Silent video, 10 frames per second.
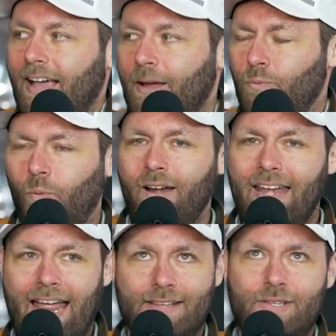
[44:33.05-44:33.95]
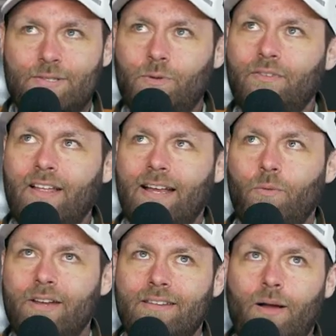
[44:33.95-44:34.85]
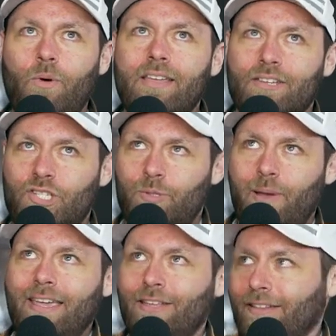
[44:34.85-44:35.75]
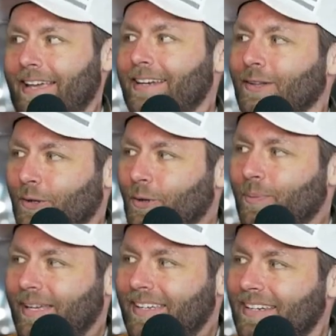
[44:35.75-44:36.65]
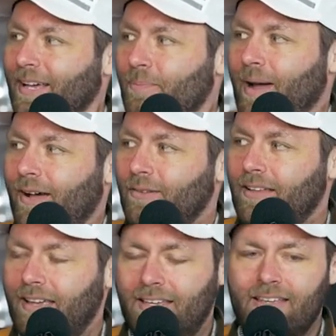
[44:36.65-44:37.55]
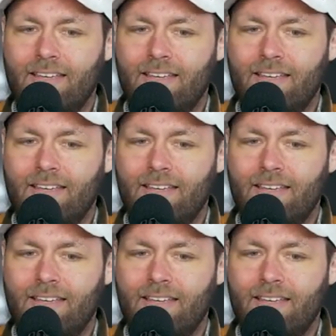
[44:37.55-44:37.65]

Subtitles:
I wanted to ask, it's sort of like, I want you to speculate a little bit about like,